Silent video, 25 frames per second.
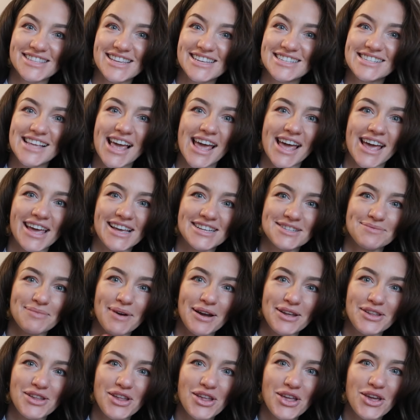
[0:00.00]
this here is
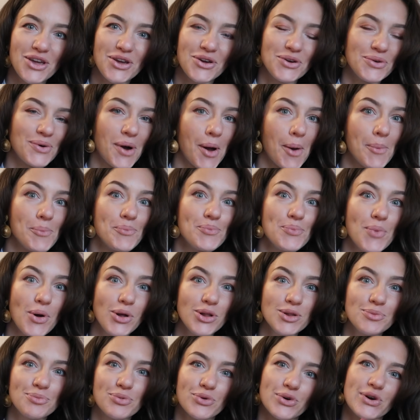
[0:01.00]
my new
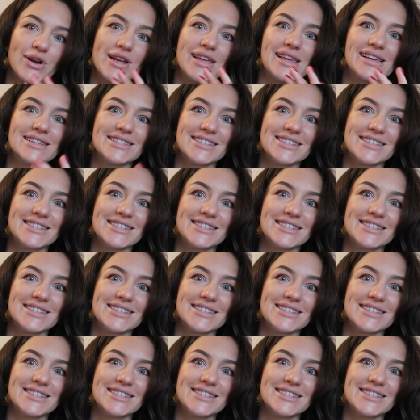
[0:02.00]
Mulberry